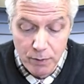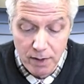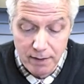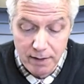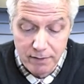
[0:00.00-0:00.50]

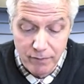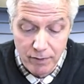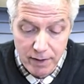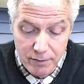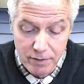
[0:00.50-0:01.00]
Well, that's
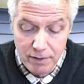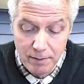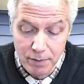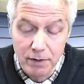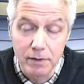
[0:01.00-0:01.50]
very
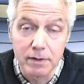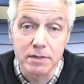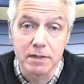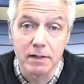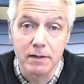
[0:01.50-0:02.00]
interesting
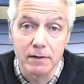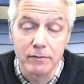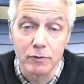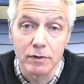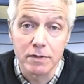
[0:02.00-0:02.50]
because, uh,
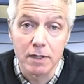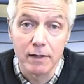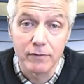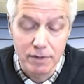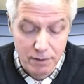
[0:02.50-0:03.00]
of course,
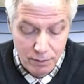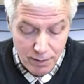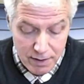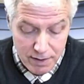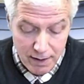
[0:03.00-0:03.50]
Solvency II
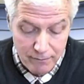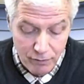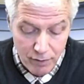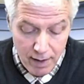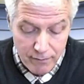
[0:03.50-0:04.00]
has taken
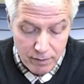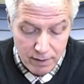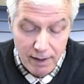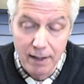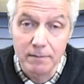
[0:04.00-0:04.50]
forever
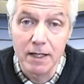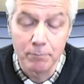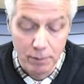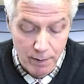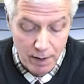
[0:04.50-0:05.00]
to get
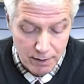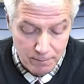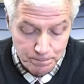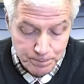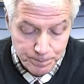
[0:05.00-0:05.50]
implemented.
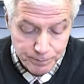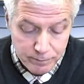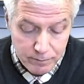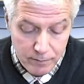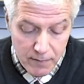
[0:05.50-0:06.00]

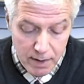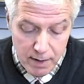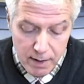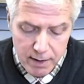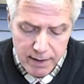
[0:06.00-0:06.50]

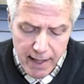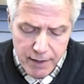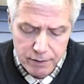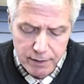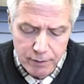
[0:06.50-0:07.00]

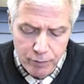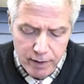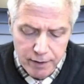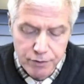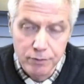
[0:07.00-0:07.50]
Casualty
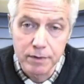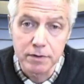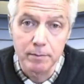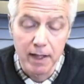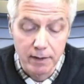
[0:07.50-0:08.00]
reinsurance
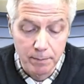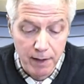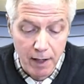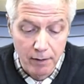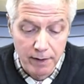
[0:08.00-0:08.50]
demand
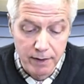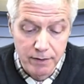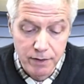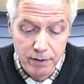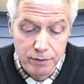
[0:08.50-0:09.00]
apparently
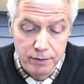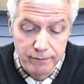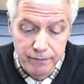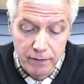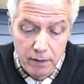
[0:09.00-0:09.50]
continues to
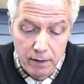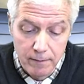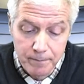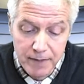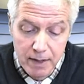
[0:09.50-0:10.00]
fall.